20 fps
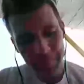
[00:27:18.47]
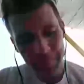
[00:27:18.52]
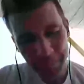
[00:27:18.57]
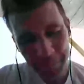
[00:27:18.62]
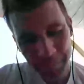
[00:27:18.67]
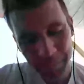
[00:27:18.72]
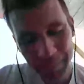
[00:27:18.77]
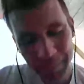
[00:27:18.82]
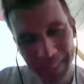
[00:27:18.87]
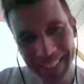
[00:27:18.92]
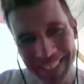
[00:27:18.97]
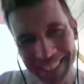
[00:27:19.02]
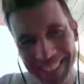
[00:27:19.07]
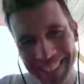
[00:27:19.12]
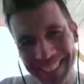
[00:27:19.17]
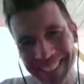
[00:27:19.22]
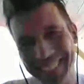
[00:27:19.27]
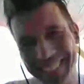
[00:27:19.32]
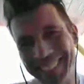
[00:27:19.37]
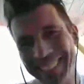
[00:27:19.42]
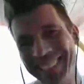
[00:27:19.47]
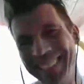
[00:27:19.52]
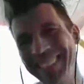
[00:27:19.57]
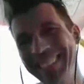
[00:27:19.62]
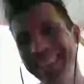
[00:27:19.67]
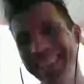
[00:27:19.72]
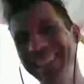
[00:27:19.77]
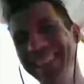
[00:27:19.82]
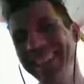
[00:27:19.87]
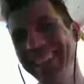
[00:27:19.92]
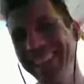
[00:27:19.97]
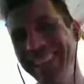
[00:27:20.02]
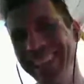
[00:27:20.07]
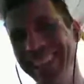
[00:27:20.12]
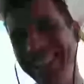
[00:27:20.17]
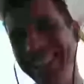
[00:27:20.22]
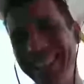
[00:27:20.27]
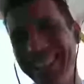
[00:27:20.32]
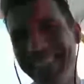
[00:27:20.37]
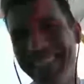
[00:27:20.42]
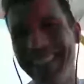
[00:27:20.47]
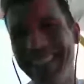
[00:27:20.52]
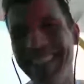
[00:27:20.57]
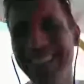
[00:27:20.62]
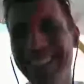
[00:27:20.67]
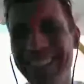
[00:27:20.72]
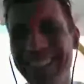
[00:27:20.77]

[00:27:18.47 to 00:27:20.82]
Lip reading: my copy in the sand for 1,000 years and